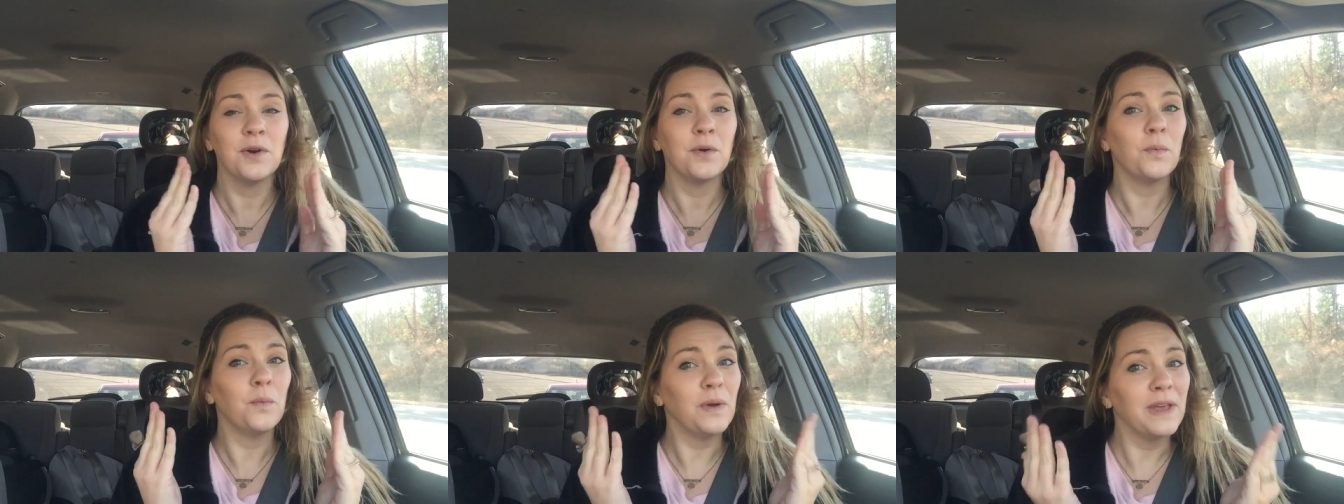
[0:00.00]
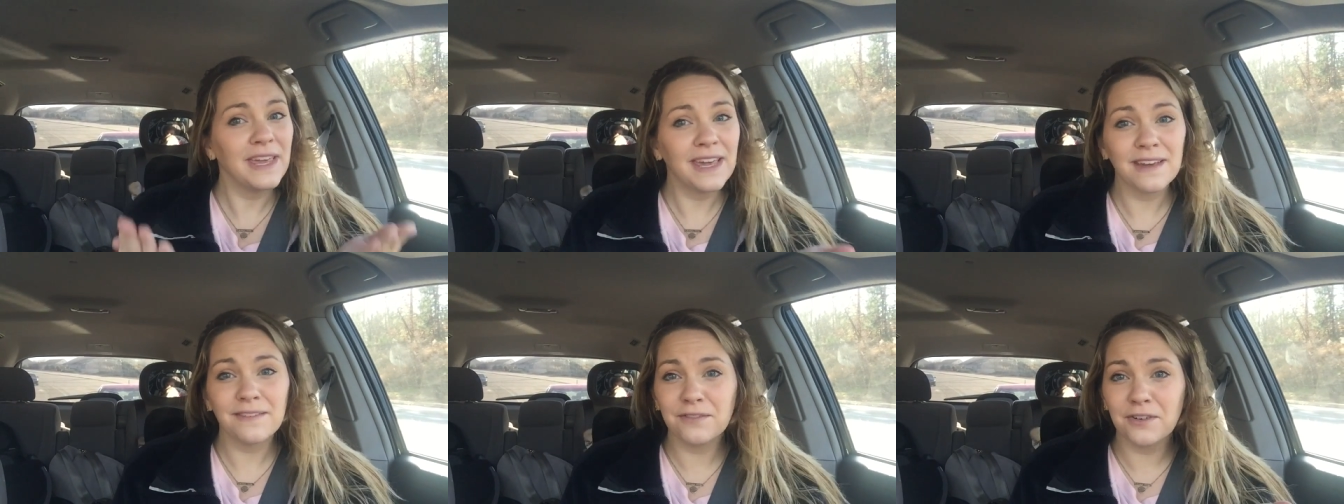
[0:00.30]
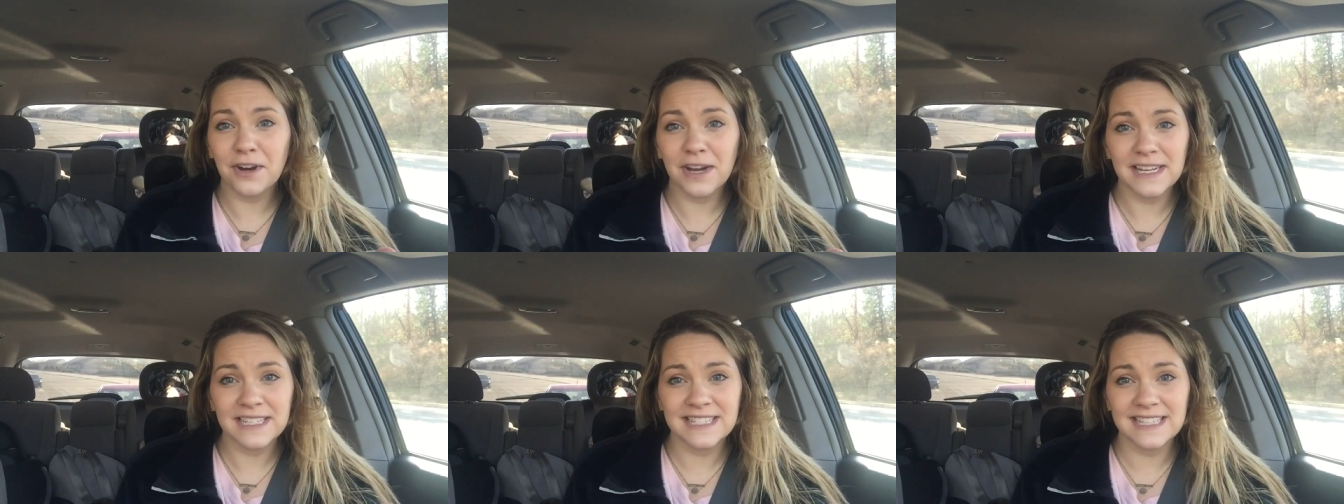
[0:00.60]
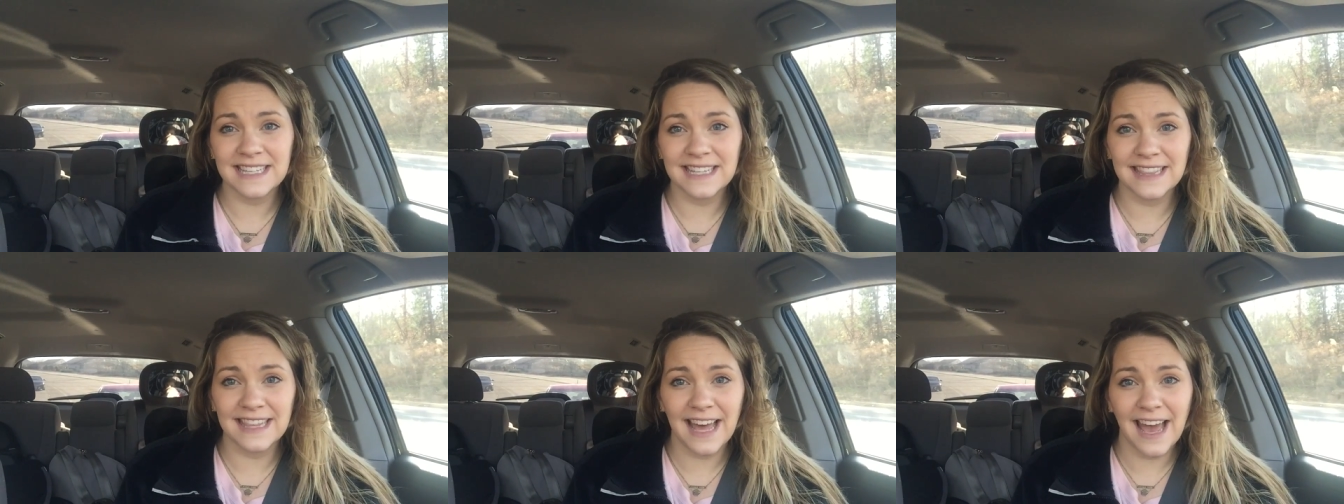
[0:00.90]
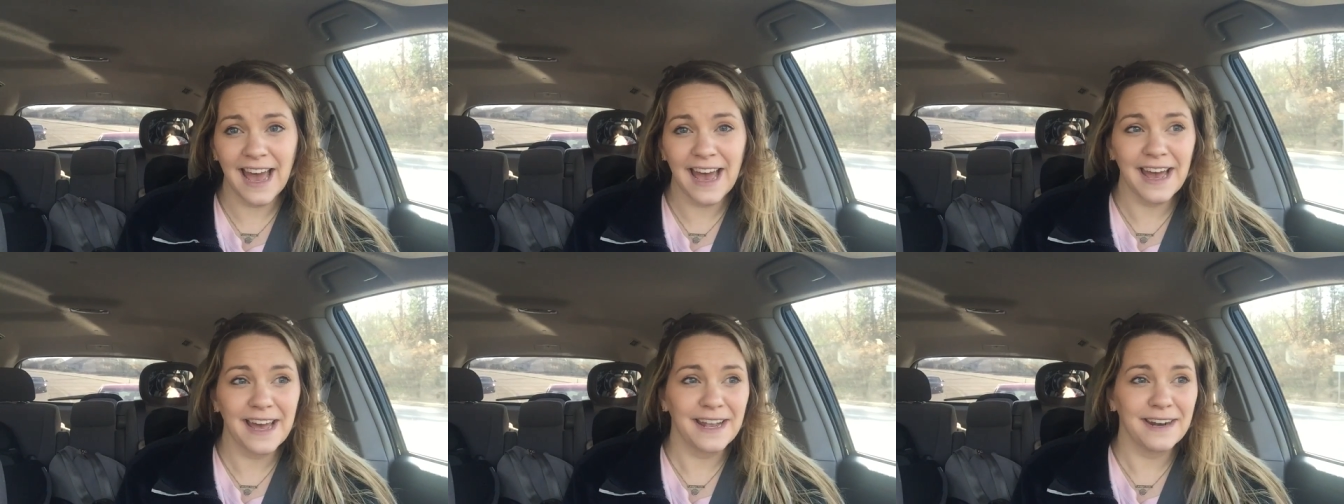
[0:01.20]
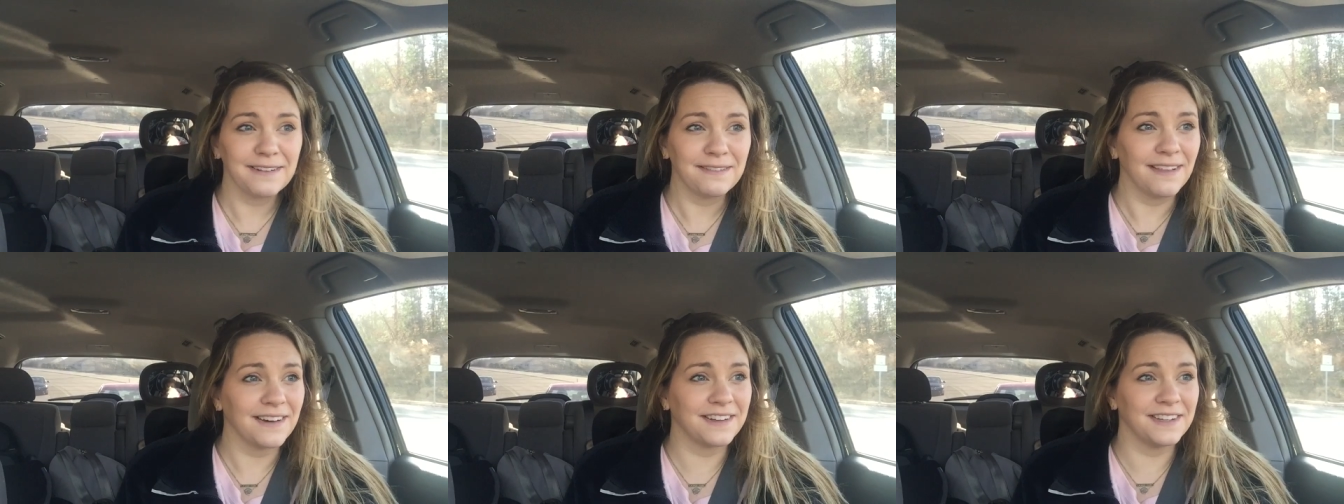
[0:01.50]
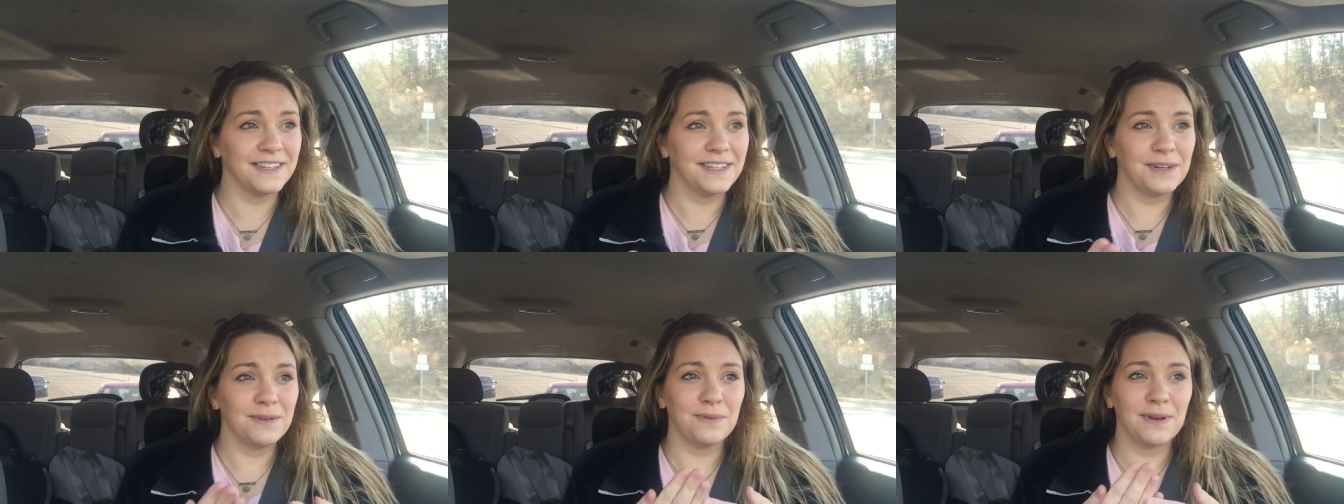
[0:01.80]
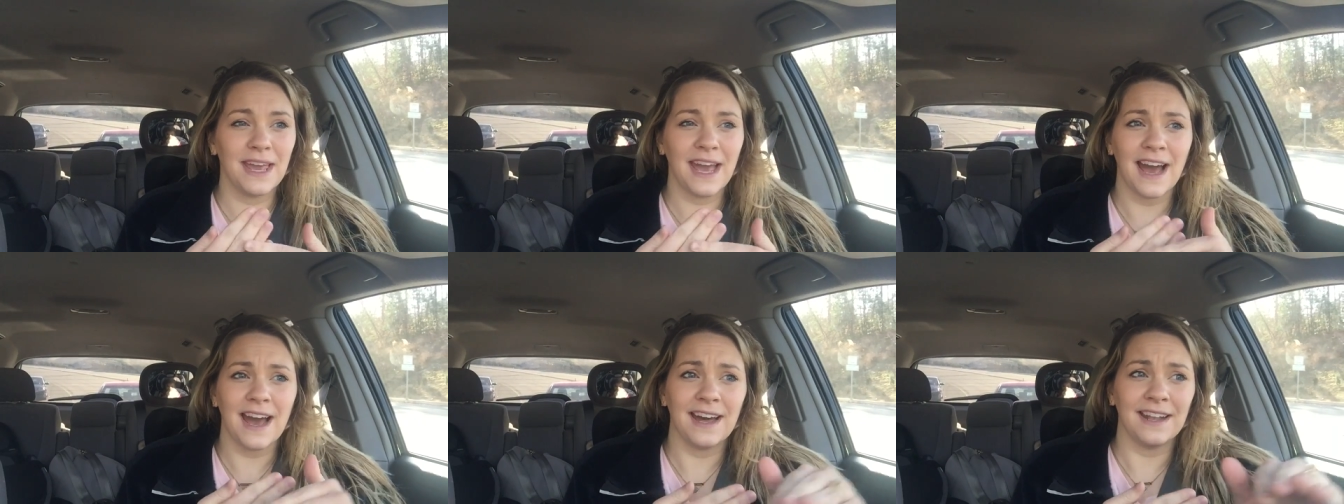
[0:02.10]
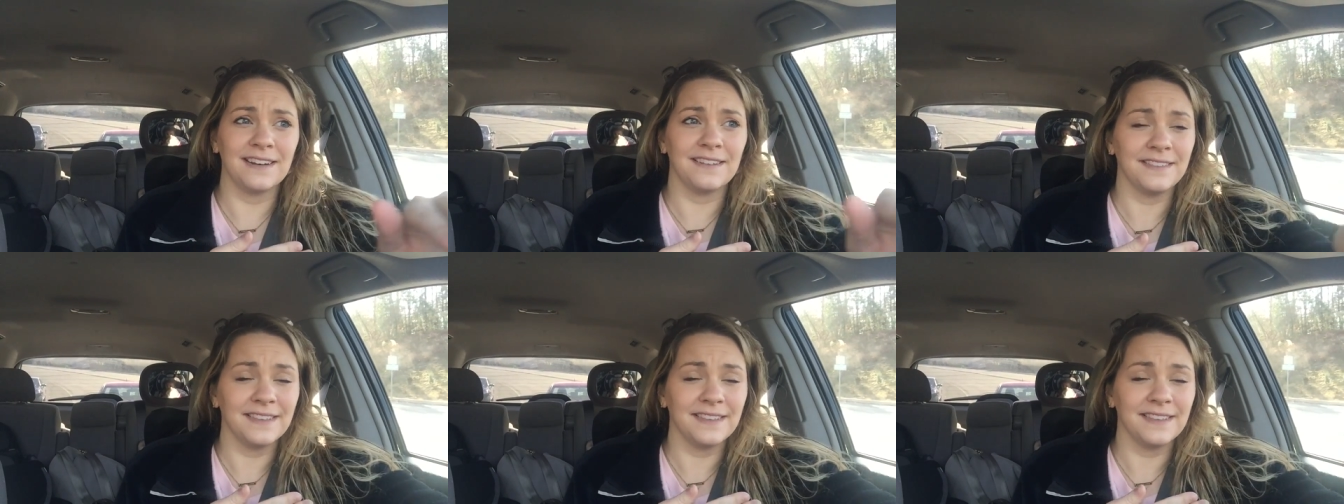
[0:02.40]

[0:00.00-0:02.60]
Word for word: We give Grayson that. Luckily we had